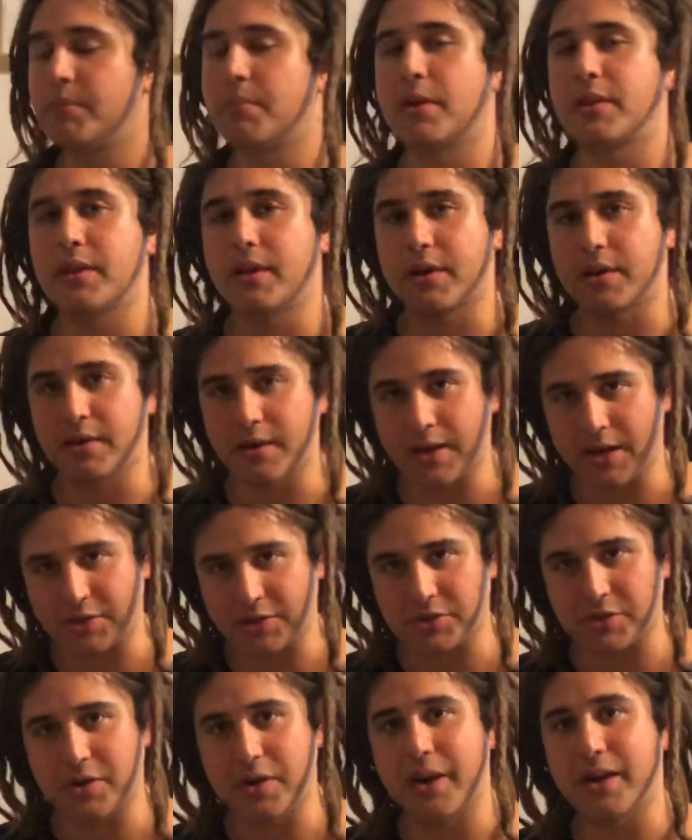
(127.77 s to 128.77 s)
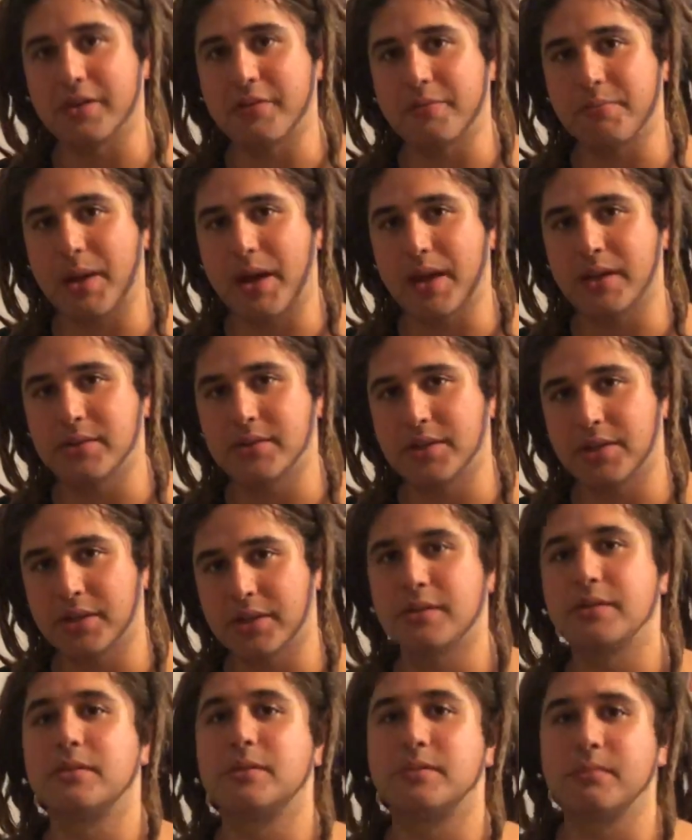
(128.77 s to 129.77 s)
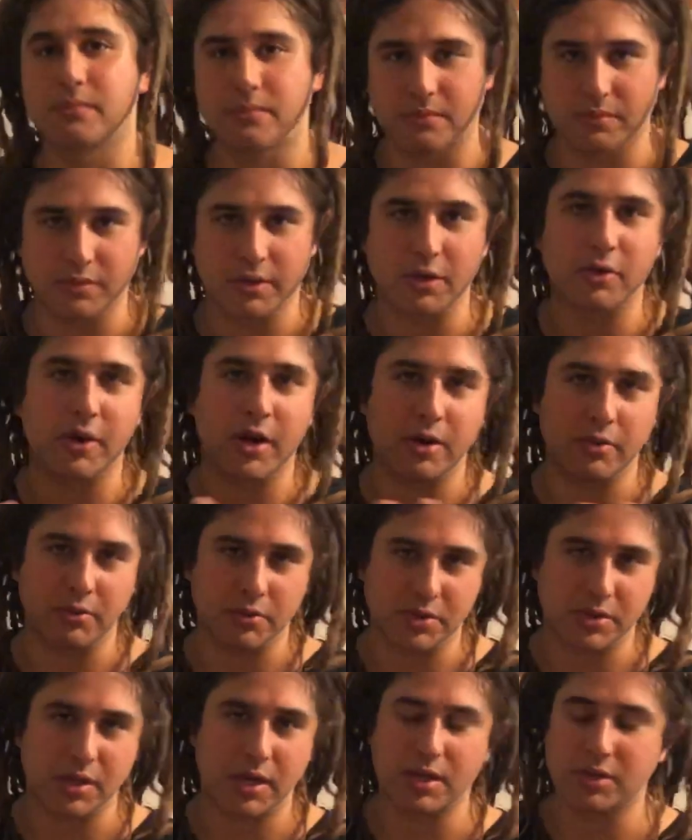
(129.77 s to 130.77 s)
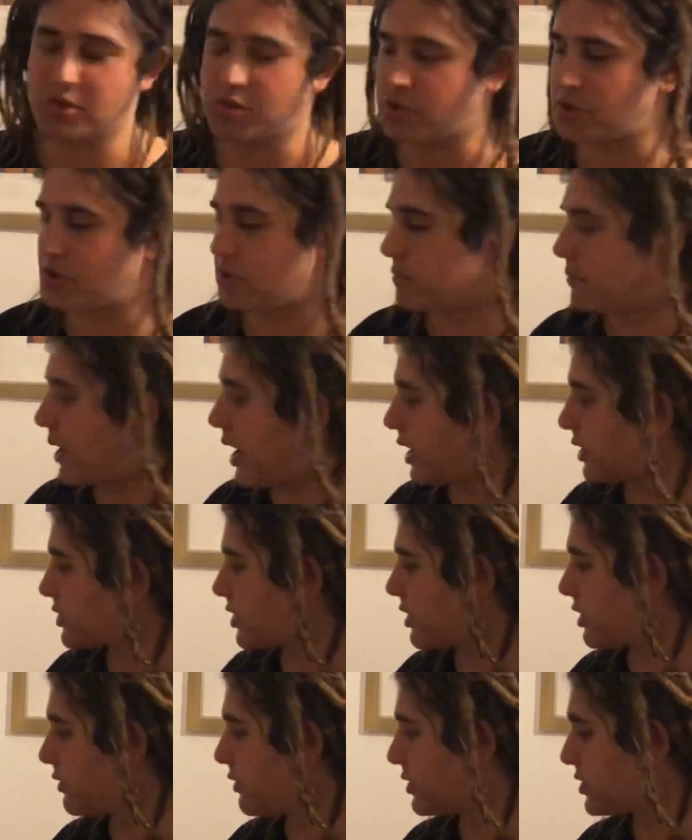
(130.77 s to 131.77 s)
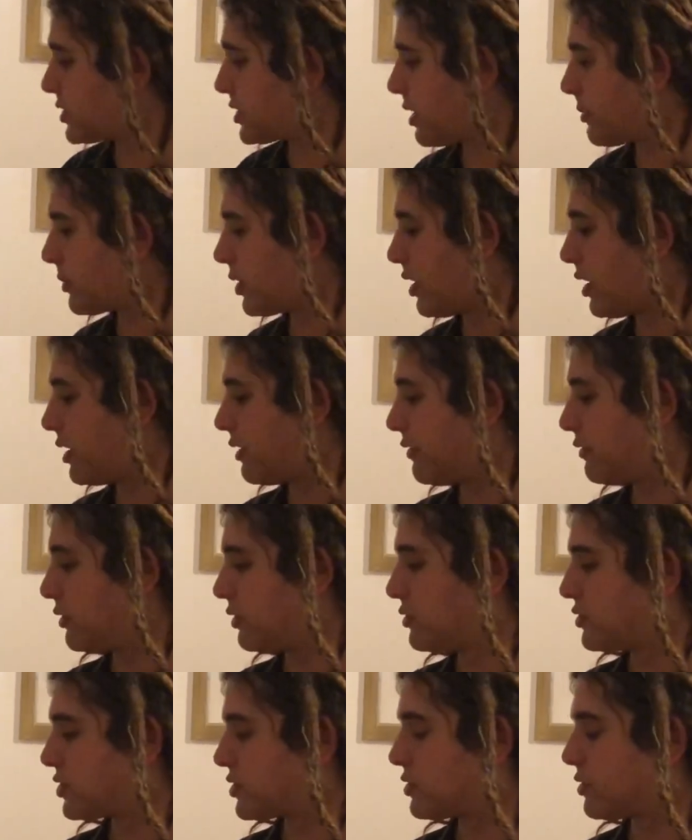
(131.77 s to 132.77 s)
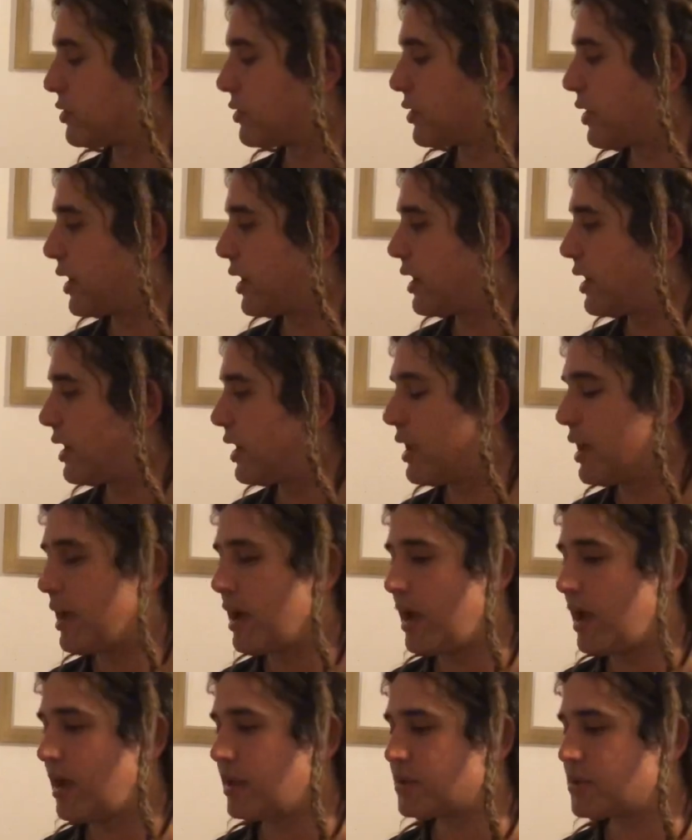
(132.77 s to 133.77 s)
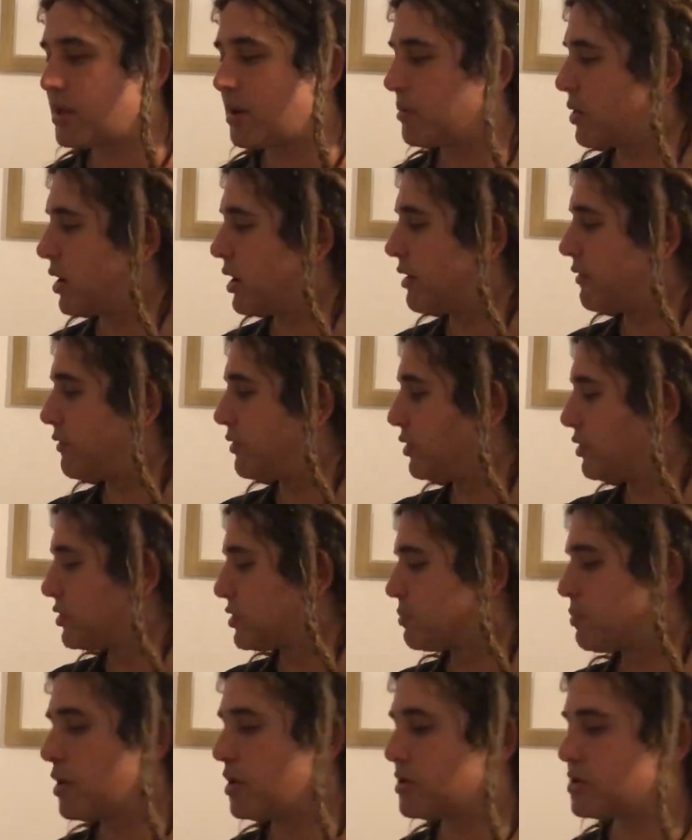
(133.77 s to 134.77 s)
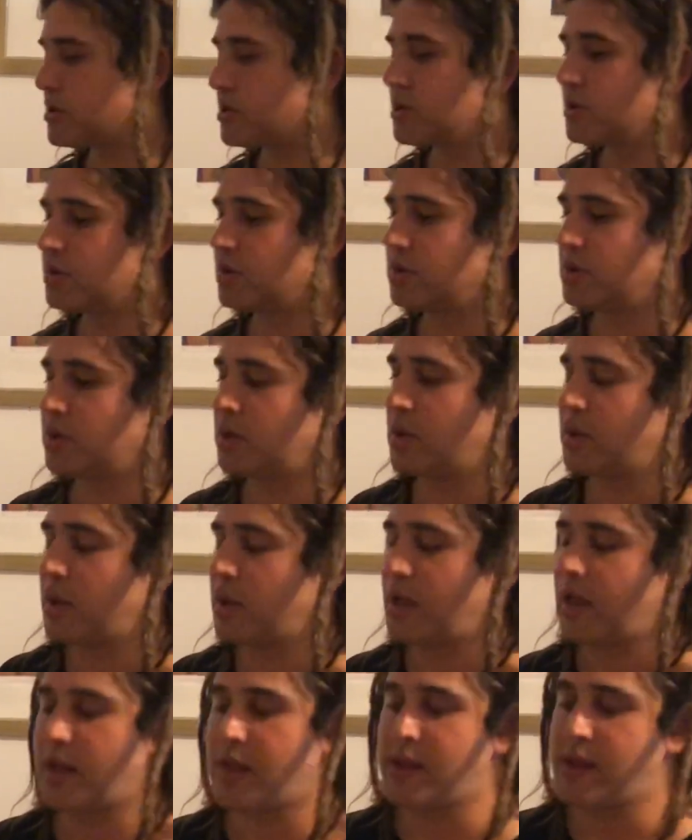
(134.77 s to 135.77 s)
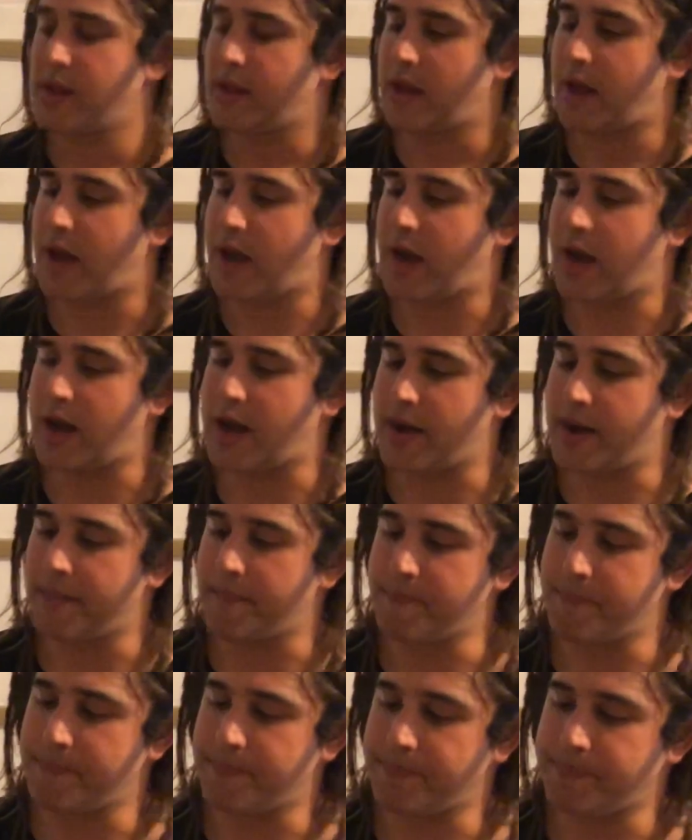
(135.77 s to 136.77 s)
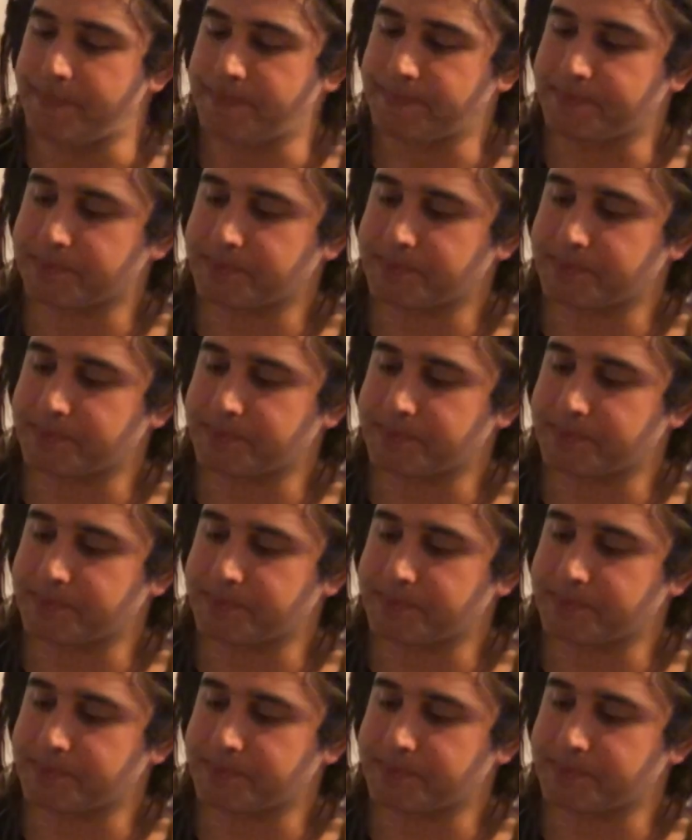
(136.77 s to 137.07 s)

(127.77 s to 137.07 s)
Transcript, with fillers: But then in the next round of painting, the green will start to shoot back. So there is some kind of loose story and some kind of loose personal um,